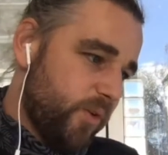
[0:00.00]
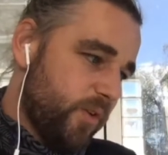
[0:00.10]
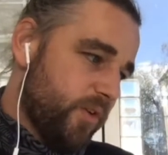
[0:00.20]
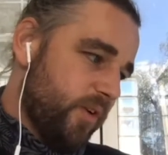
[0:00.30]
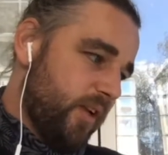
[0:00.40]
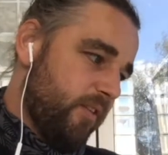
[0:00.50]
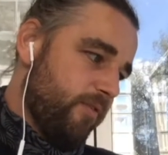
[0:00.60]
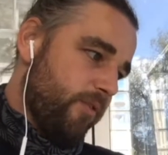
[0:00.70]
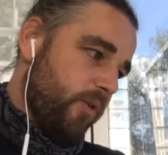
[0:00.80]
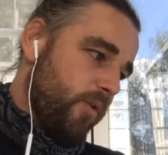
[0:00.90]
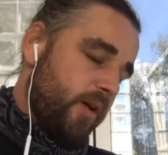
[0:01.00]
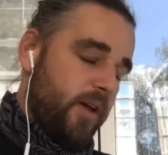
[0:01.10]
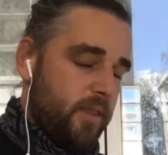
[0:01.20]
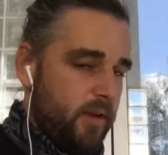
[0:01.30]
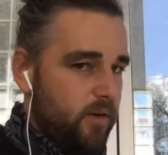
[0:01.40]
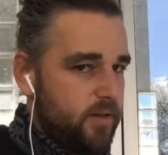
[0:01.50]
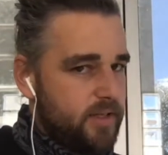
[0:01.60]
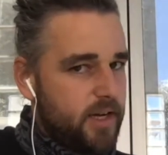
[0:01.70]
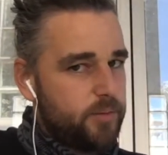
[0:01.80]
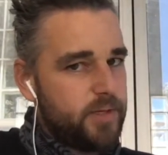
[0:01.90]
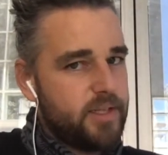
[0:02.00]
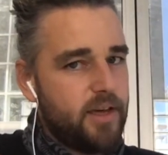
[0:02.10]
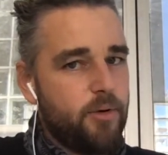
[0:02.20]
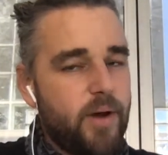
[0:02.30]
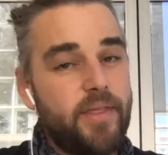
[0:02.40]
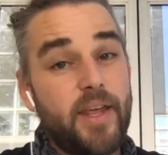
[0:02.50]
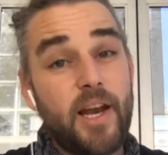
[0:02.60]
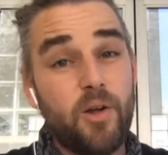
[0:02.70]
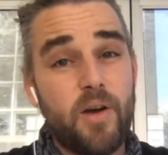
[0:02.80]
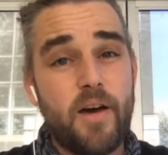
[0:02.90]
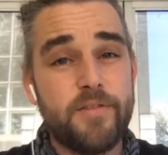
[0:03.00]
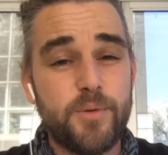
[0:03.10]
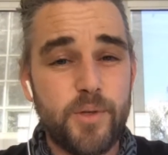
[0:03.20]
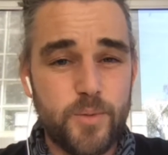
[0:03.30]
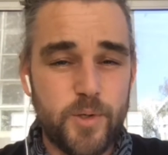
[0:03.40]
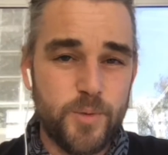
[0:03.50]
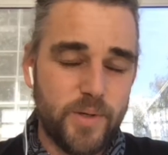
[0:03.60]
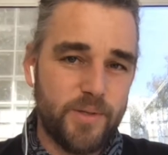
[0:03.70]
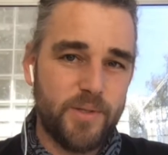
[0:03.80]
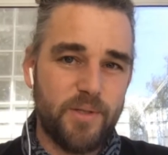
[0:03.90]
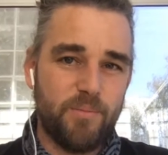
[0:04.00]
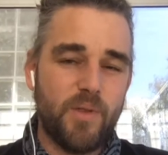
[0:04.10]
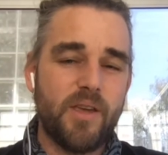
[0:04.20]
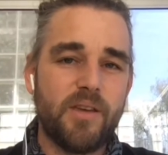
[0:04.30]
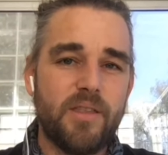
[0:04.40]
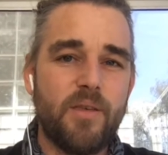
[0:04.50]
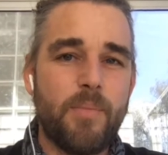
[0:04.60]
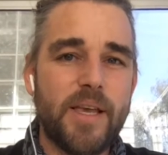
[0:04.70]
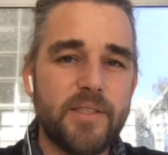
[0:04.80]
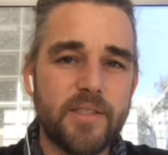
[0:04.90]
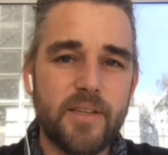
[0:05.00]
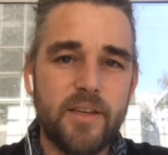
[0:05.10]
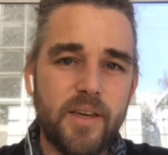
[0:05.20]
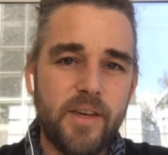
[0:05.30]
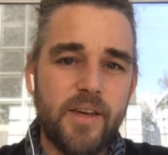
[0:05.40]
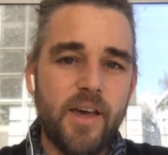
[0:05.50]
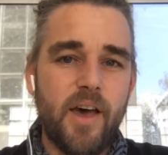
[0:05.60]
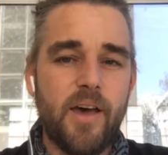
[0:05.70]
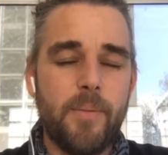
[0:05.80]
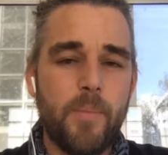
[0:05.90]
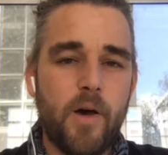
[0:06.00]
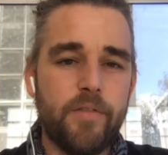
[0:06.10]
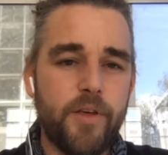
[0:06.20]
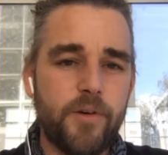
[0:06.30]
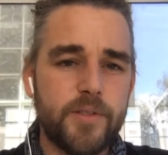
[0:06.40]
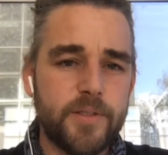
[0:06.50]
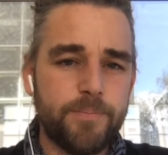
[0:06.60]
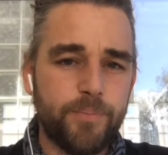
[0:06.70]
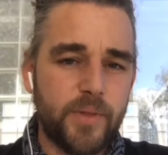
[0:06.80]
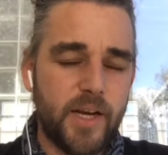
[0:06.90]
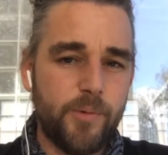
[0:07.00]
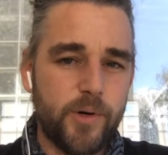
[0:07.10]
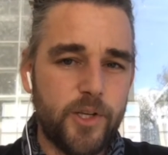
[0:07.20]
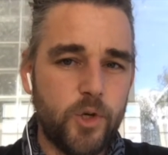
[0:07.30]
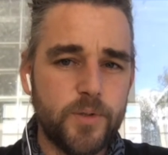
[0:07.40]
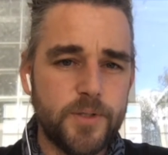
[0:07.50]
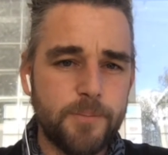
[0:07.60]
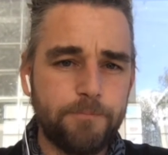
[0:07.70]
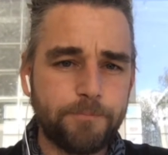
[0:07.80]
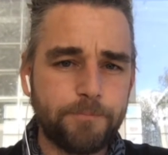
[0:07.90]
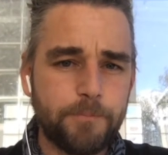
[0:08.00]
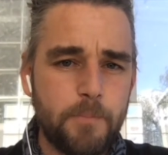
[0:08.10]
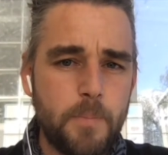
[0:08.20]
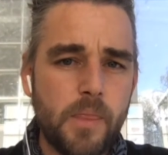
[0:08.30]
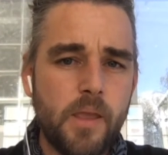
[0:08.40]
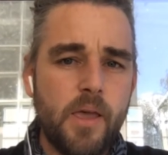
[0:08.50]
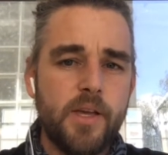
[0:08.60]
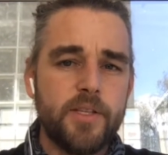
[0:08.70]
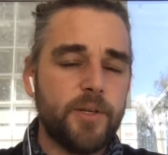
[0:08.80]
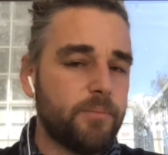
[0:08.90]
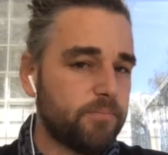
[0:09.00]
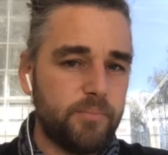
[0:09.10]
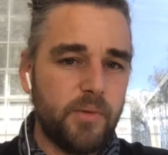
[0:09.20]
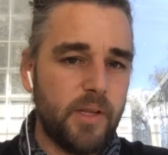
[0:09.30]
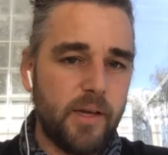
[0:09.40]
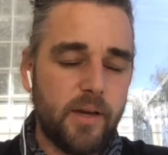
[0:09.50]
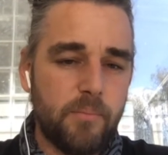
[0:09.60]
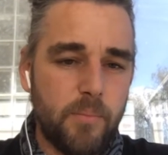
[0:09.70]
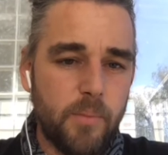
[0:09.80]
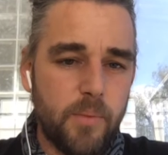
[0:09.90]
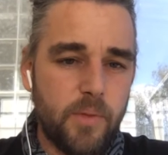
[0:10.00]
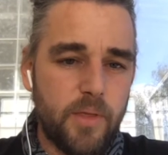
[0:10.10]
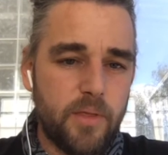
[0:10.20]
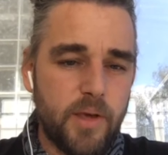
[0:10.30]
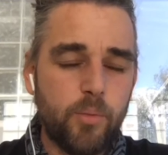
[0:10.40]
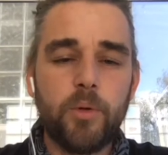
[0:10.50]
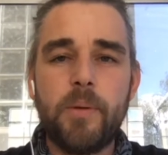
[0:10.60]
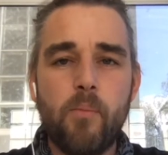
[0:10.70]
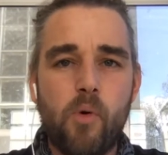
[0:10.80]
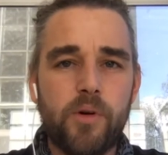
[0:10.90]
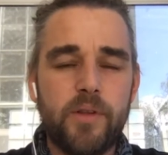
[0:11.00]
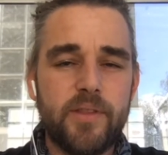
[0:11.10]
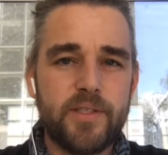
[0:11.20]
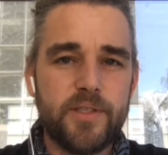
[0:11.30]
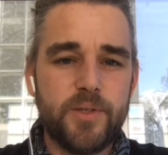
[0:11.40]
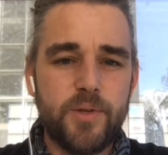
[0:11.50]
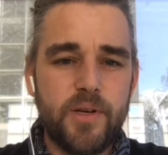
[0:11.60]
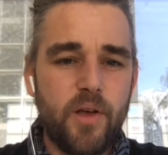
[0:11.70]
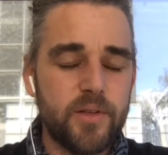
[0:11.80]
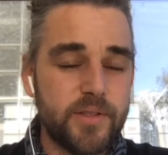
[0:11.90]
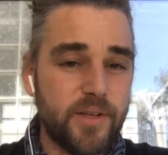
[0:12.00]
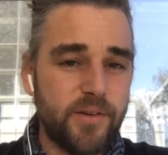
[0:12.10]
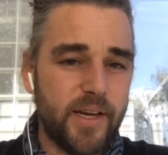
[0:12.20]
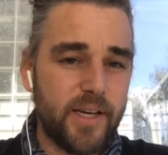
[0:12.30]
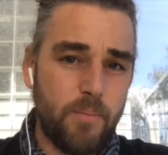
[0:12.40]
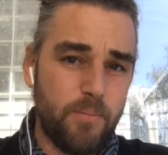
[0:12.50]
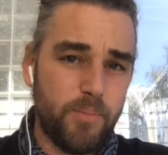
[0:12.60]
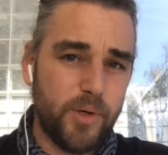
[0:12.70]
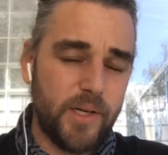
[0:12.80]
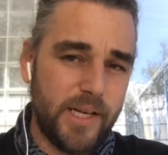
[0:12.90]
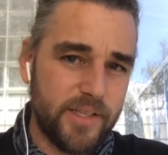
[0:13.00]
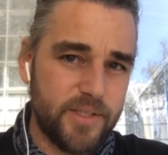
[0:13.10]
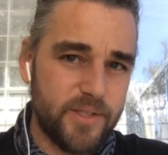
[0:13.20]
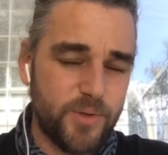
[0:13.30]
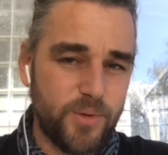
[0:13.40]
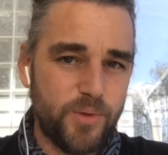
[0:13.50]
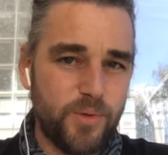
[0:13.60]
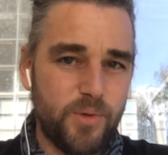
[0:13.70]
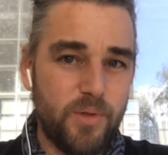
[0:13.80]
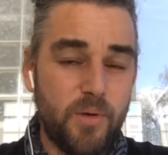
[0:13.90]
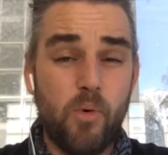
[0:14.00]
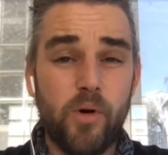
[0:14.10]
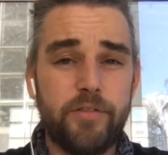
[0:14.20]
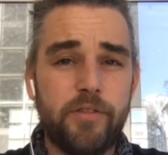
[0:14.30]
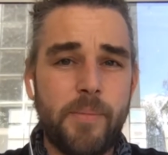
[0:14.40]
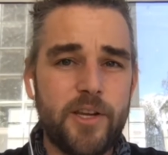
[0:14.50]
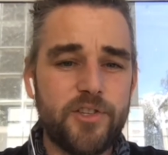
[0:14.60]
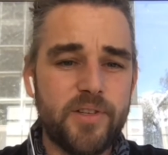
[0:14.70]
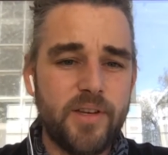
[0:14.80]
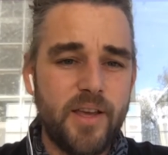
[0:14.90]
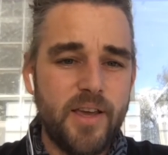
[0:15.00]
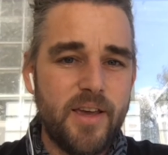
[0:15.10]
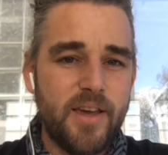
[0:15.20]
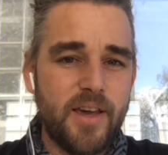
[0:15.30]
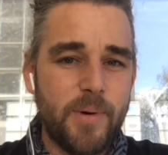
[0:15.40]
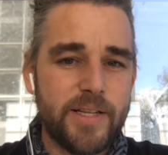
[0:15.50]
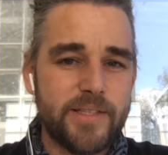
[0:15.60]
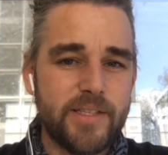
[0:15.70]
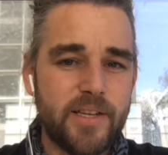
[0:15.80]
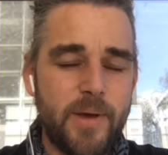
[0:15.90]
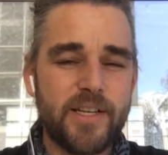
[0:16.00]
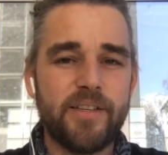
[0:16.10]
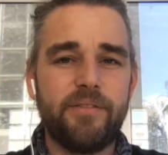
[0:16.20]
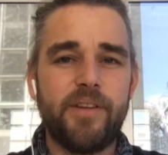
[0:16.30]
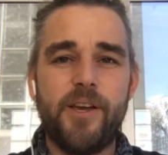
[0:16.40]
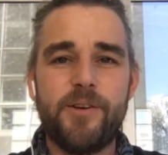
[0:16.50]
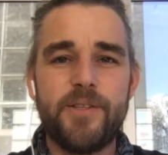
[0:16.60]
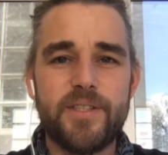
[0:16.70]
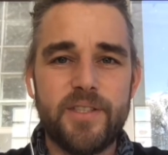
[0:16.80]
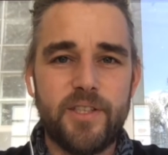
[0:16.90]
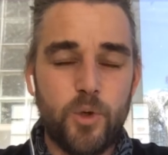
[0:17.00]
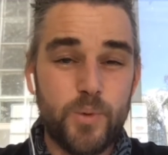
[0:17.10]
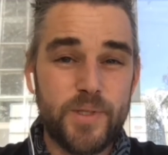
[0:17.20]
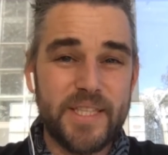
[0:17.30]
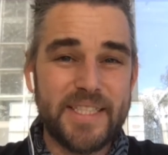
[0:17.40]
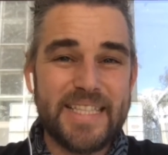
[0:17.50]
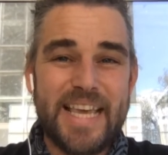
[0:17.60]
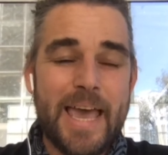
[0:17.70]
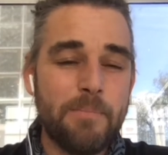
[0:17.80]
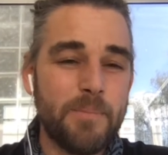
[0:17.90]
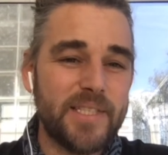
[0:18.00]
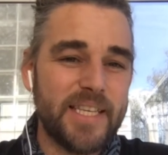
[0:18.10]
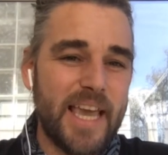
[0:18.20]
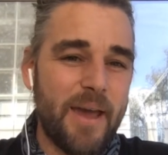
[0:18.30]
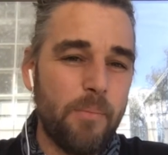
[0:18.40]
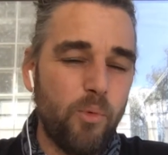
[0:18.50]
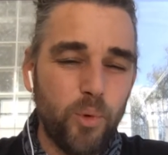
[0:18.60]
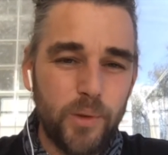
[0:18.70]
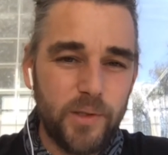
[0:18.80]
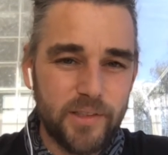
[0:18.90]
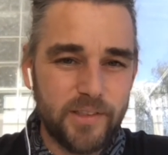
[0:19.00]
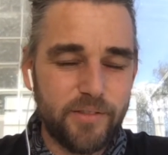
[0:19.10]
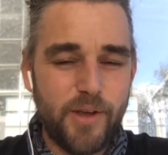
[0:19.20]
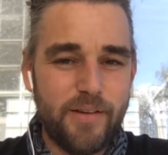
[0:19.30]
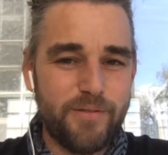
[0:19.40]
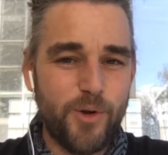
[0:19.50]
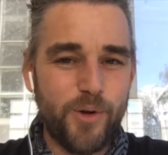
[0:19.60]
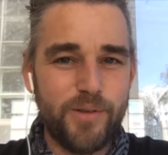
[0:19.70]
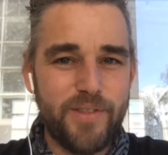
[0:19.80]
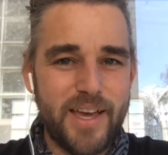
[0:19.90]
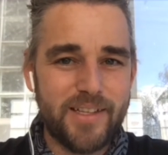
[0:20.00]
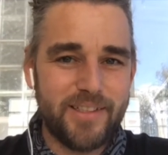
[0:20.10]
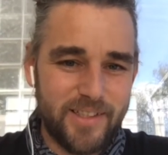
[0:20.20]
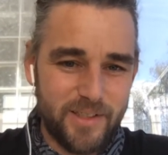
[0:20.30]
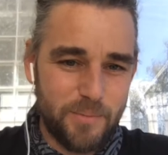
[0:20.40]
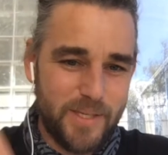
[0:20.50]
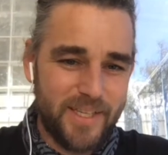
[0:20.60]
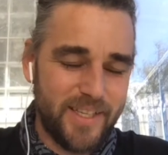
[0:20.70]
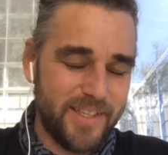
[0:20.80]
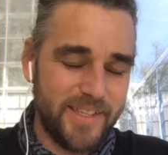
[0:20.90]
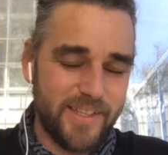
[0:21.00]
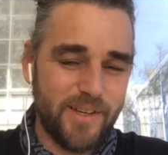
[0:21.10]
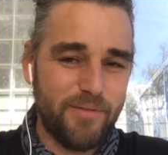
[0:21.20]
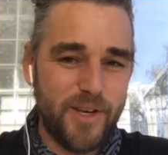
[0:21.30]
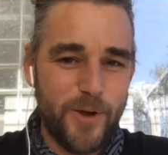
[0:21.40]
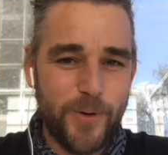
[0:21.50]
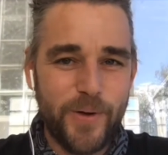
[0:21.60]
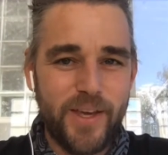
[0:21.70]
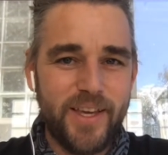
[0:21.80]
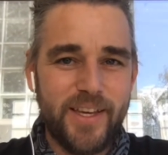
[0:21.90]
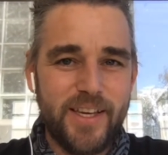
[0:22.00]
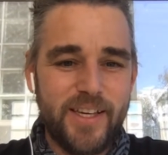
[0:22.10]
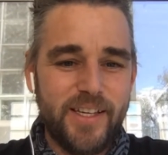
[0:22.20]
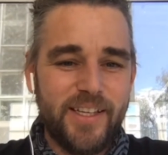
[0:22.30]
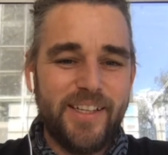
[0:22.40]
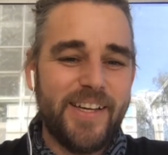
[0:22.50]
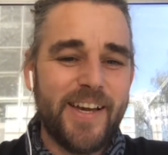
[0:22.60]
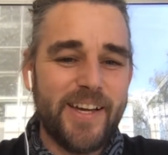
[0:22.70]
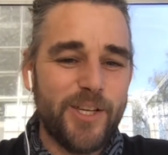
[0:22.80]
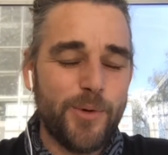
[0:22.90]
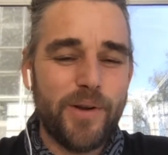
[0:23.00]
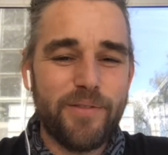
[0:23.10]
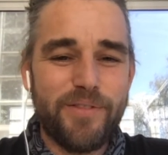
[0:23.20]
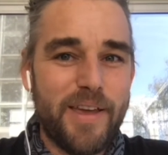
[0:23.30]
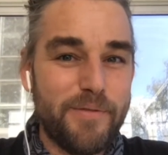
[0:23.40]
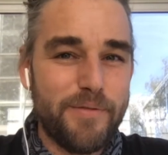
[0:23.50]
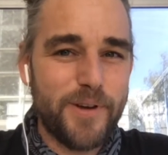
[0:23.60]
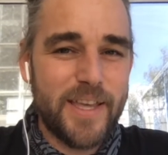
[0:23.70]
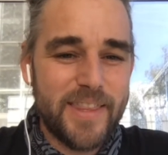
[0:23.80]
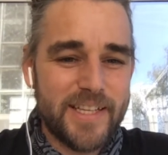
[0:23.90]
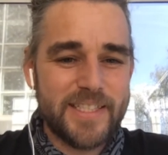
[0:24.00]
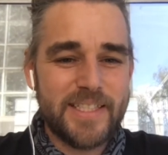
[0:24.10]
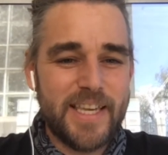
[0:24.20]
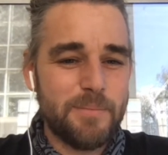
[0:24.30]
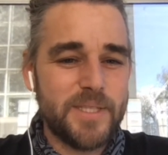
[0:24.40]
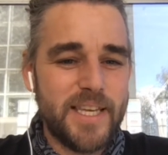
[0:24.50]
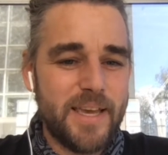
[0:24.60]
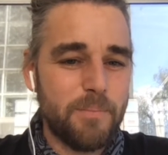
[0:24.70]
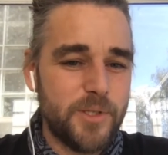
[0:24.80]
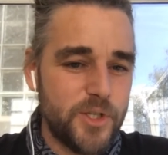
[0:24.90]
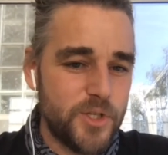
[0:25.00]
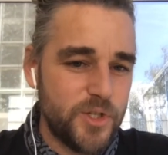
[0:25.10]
2, 3, 4, and then go sideways the other way. And then I look afterwards which one is the best of those that I want to use. So there will be more on this soon. Also, I can put links to the more information about cinematic videos. Use the CMCM rule. If you haven't heard of that, it'll be in a video. You won't ever forget that. CMCM.